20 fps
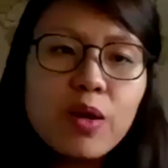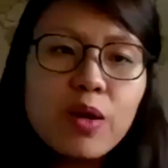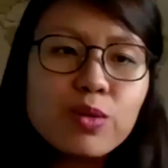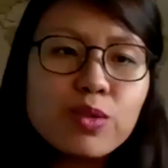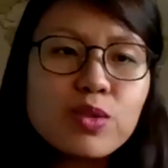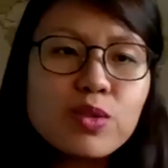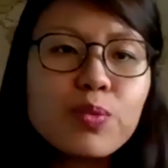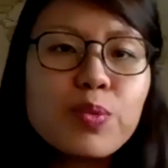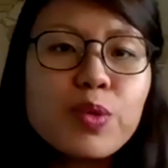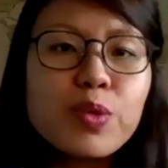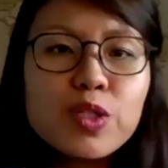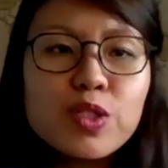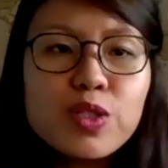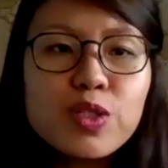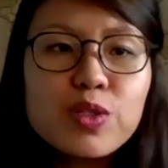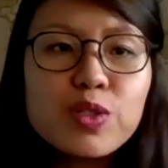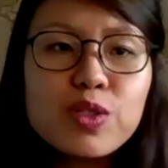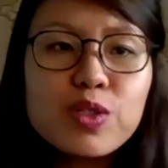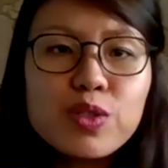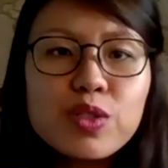also pushed
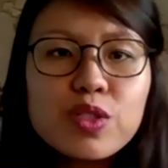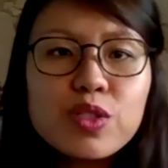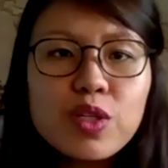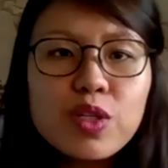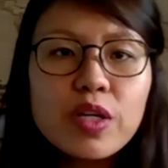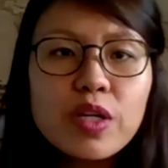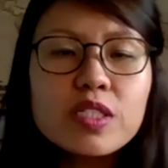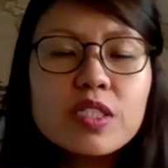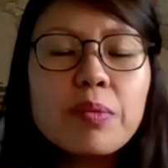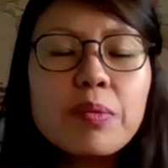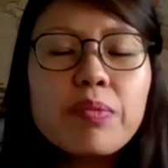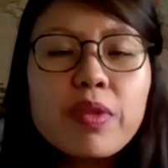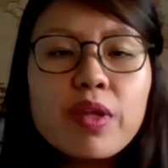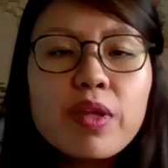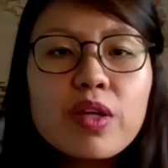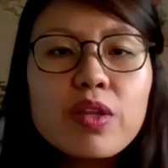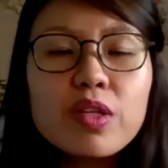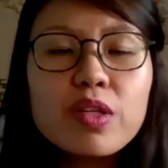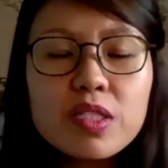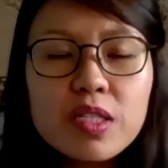you to start
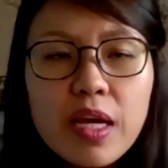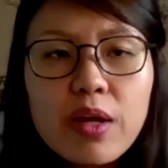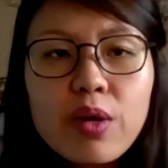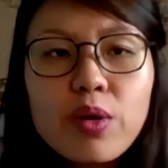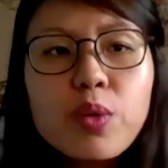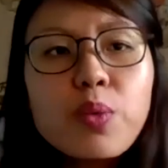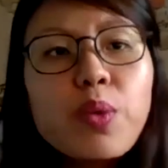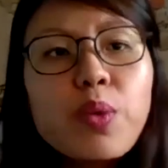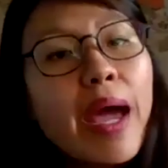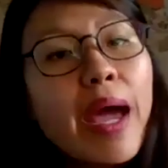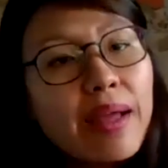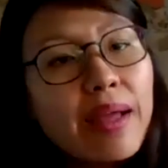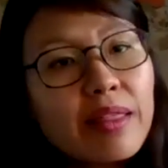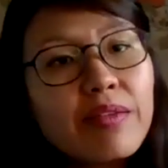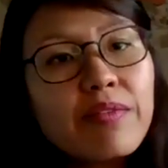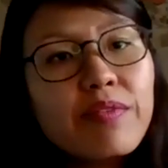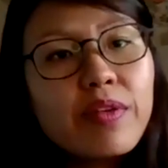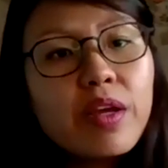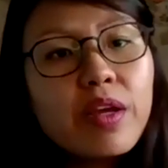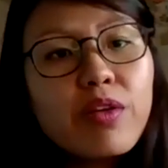something on the side, or you were
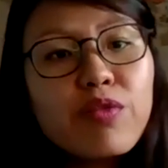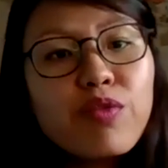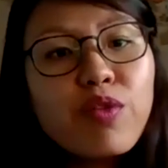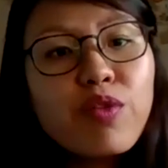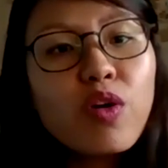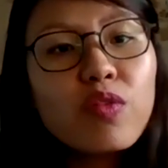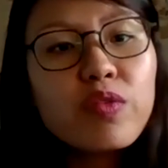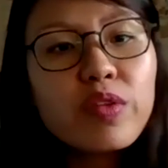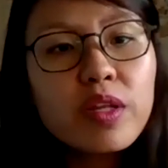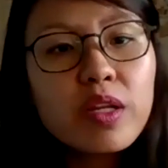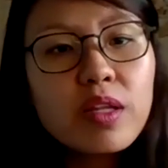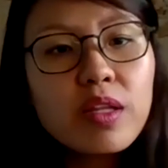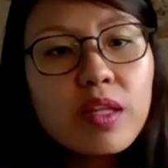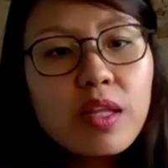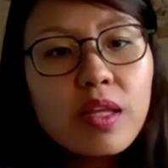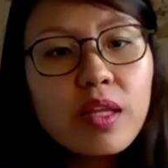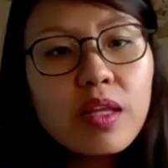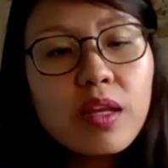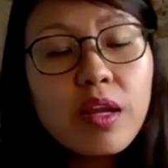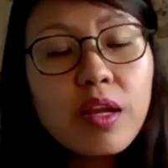actively involved in
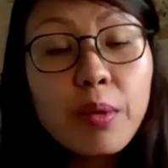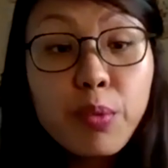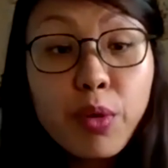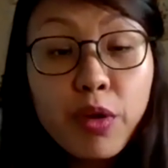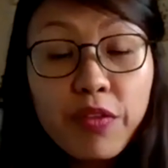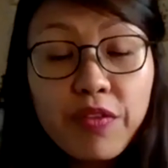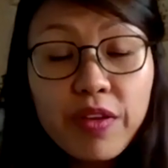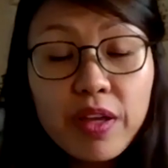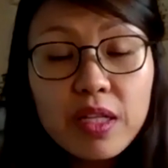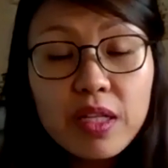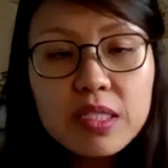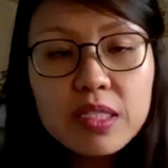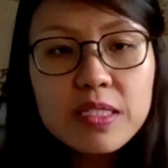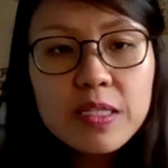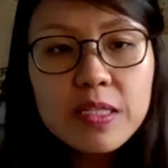the nonprofit?